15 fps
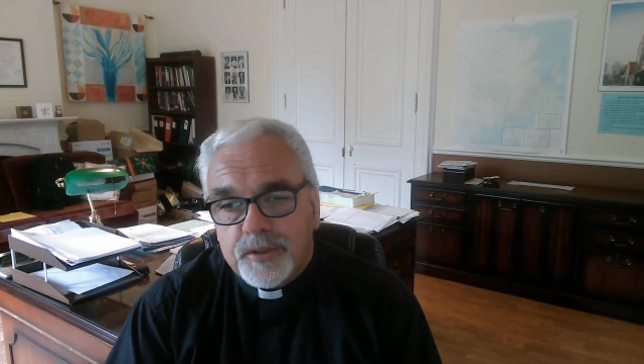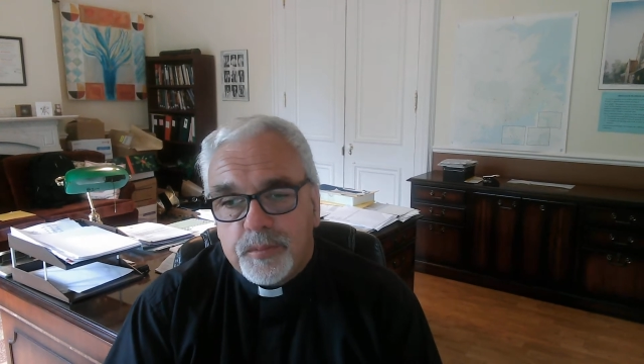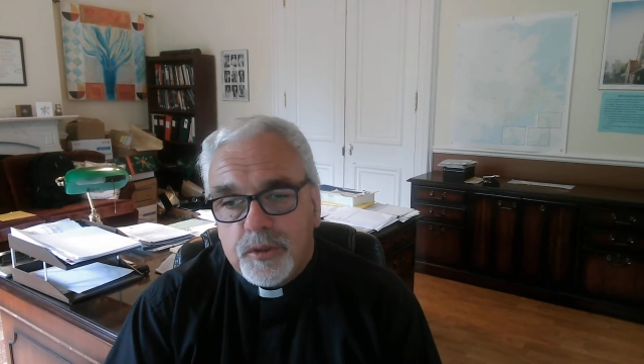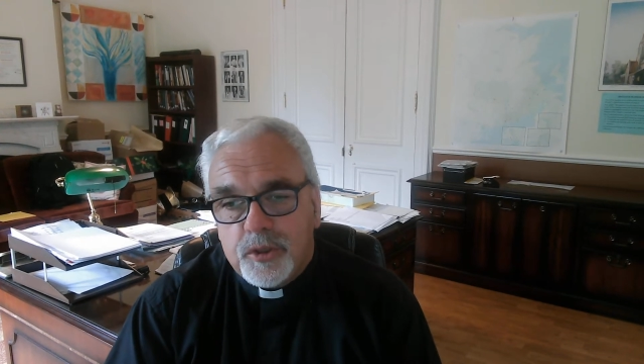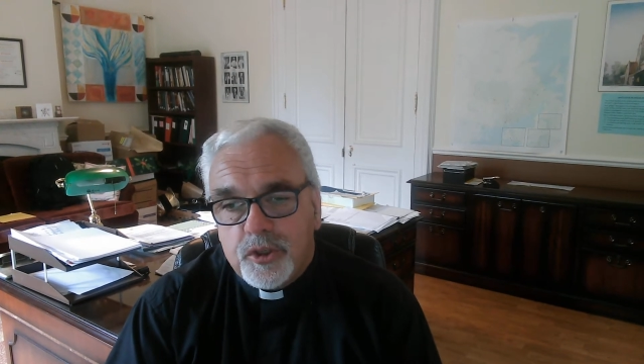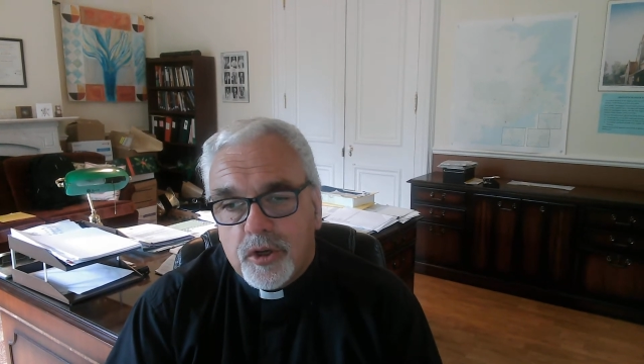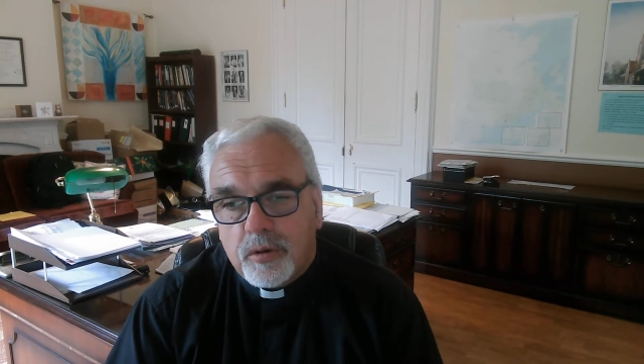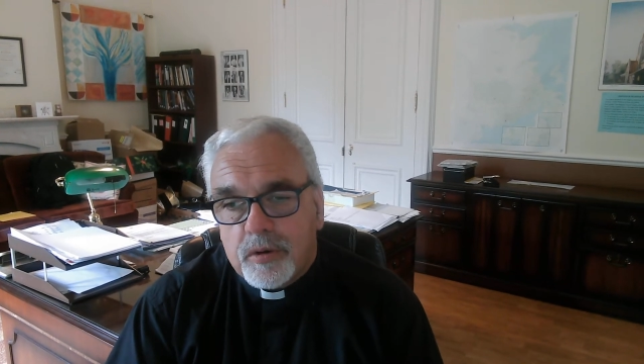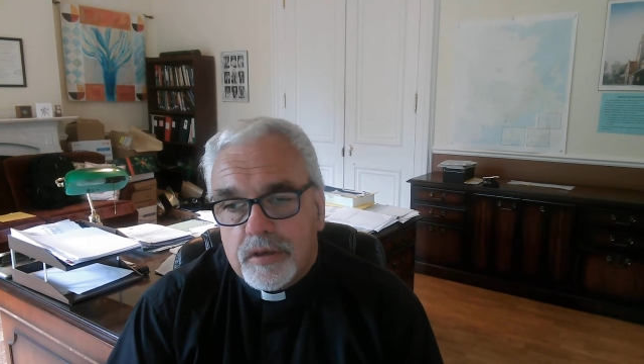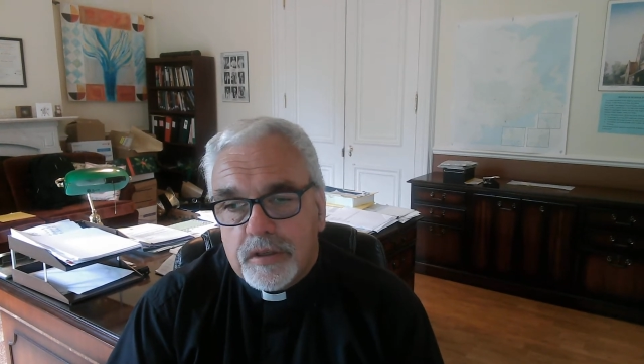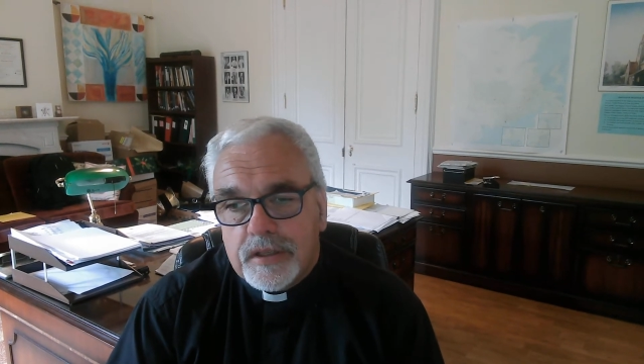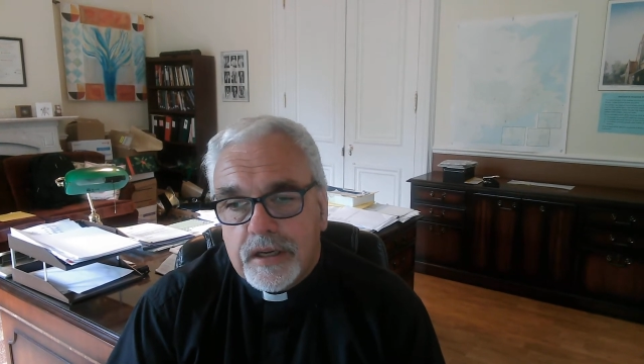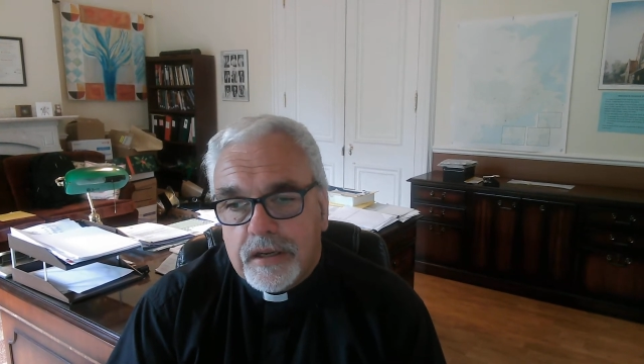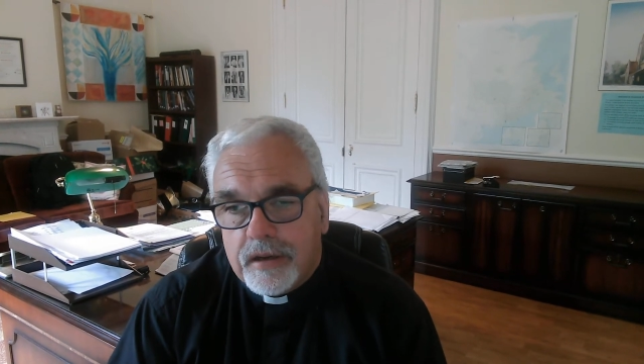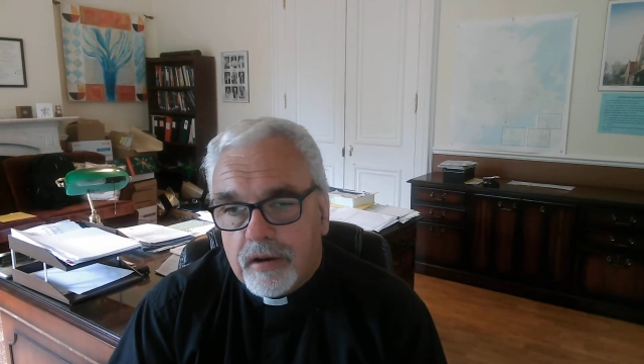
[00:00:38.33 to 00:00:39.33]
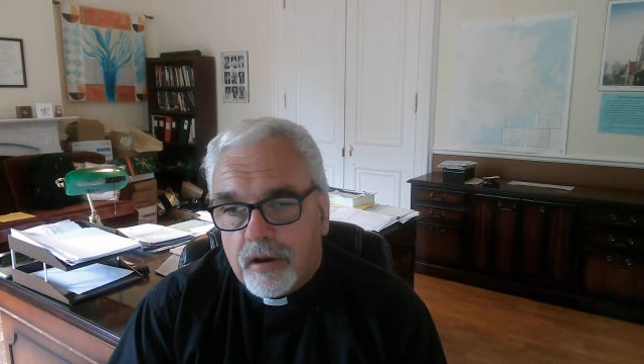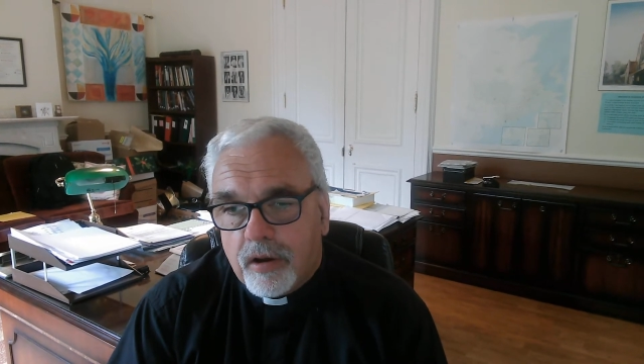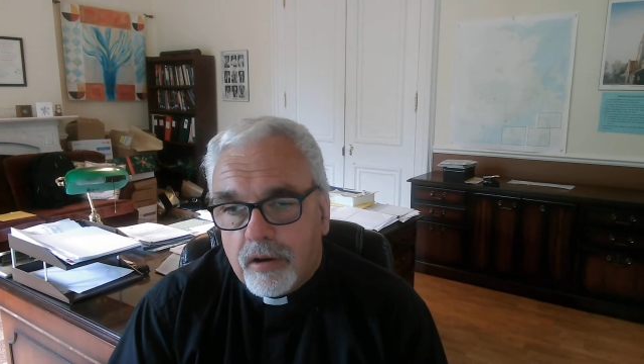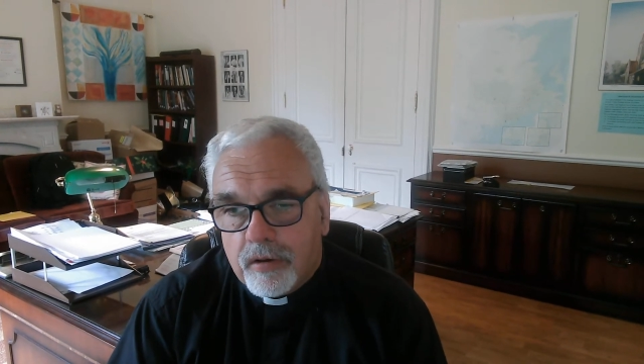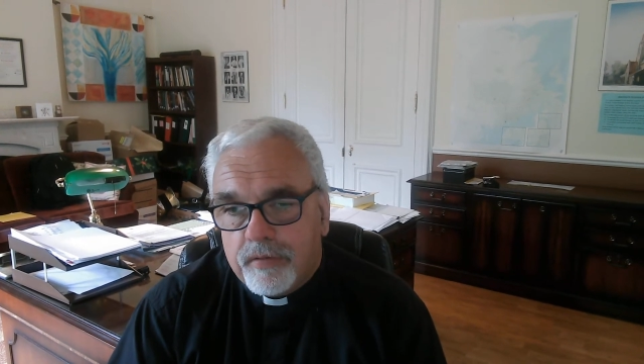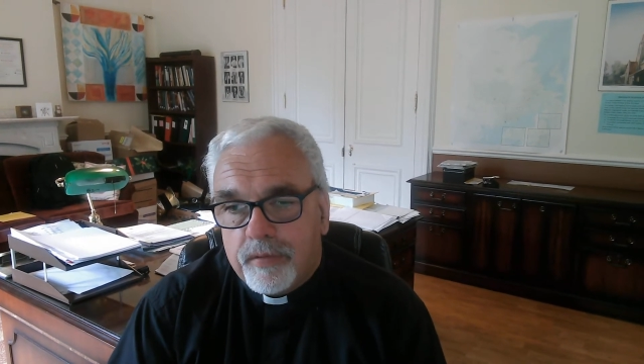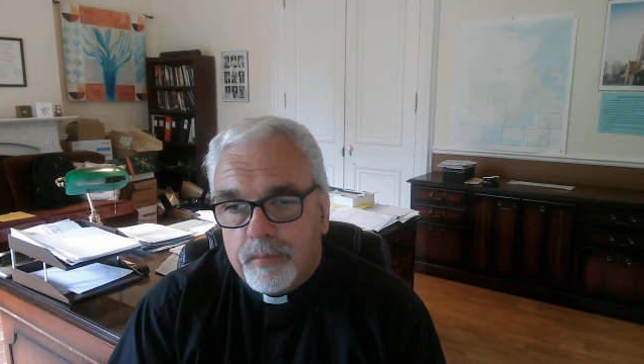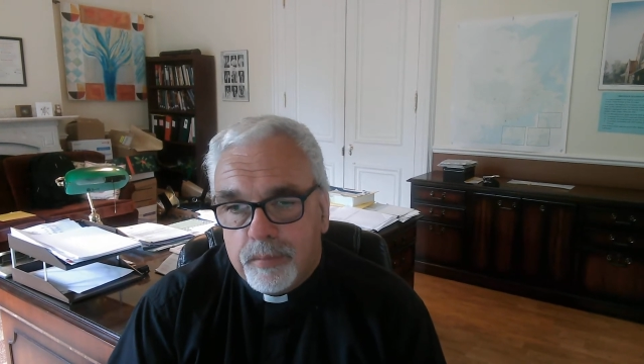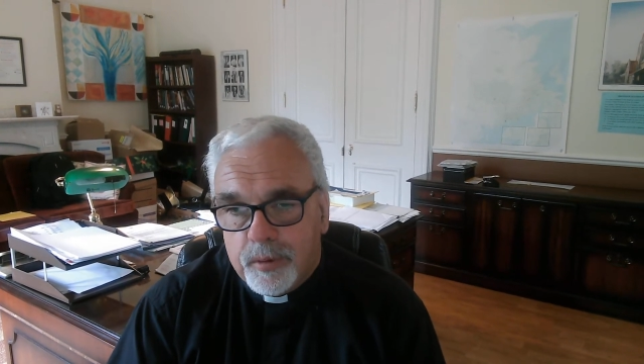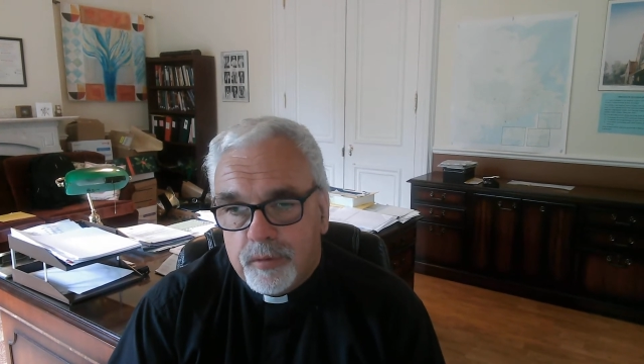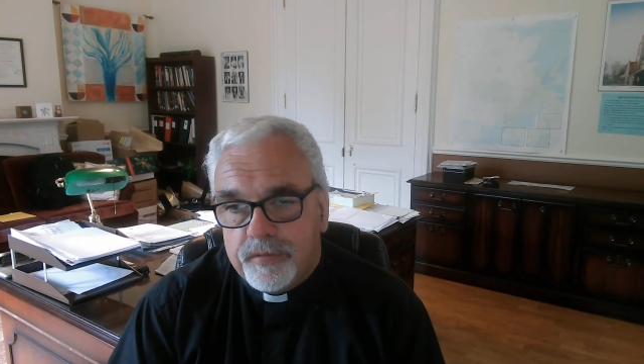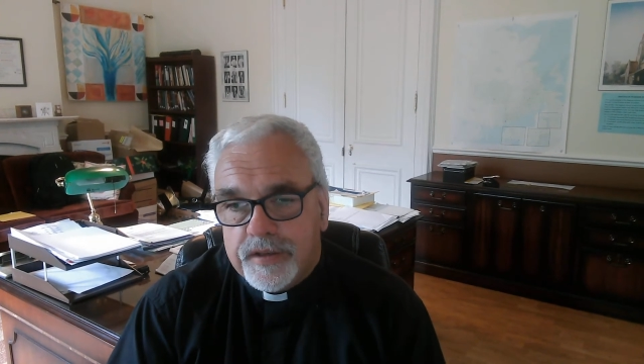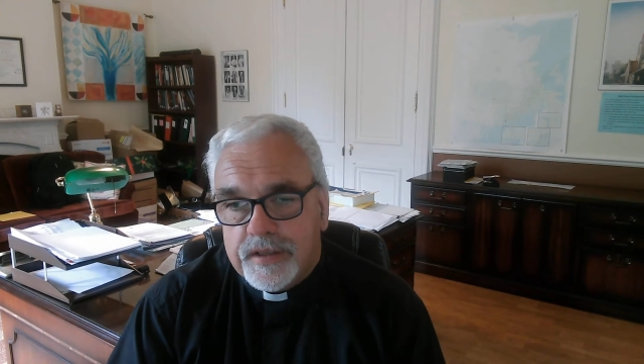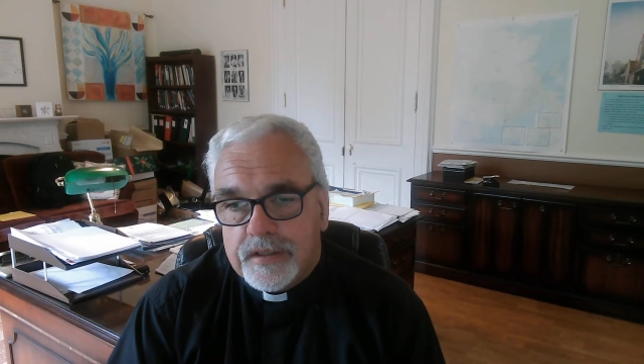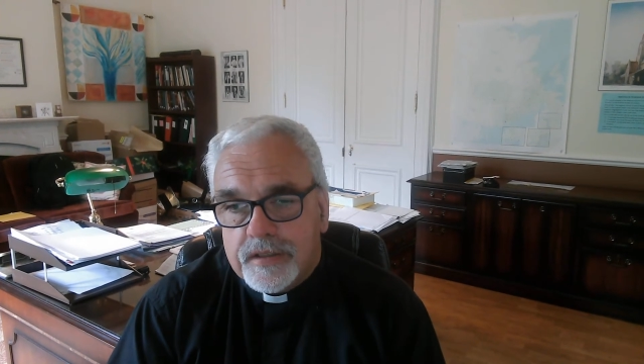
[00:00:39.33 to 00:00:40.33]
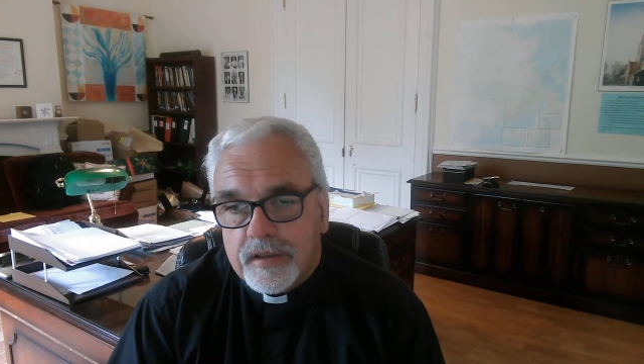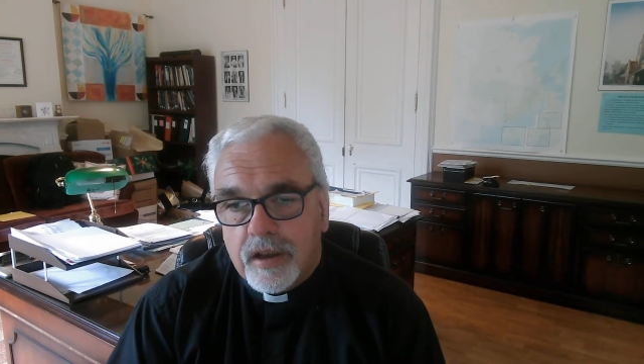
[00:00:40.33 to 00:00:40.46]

majority of movies